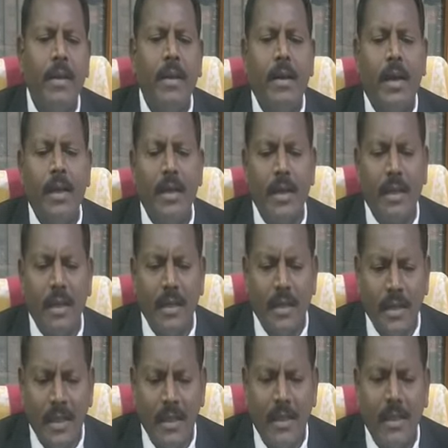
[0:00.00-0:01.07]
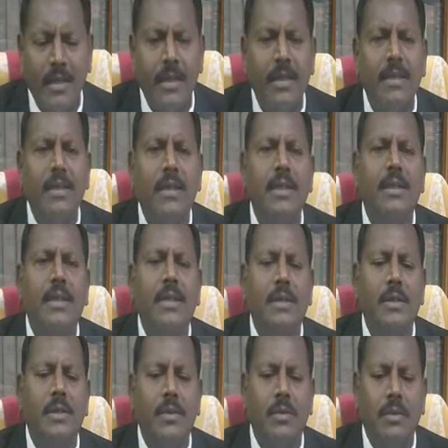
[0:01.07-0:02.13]
Article 330 and
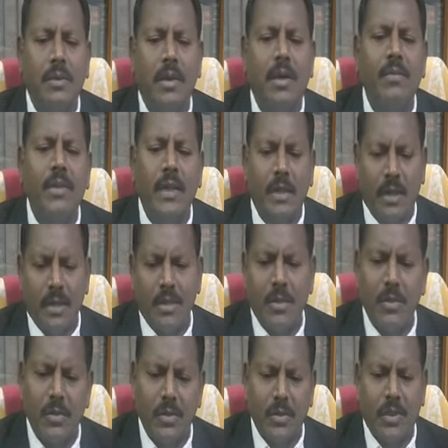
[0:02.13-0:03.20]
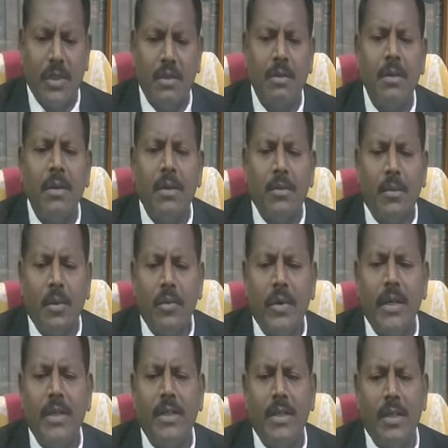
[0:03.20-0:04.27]
332 of the Constitution
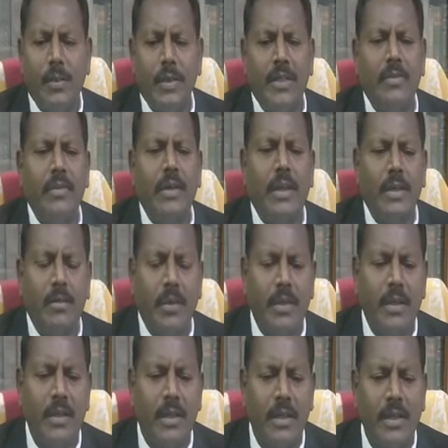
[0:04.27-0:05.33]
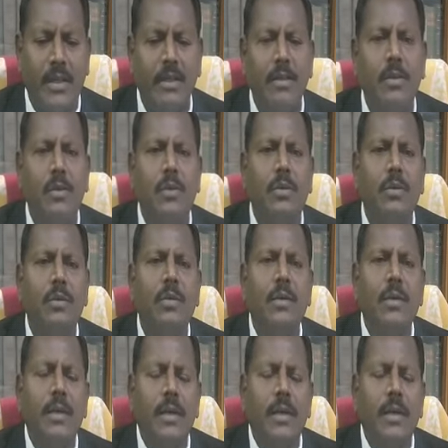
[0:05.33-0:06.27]
provides specific representation through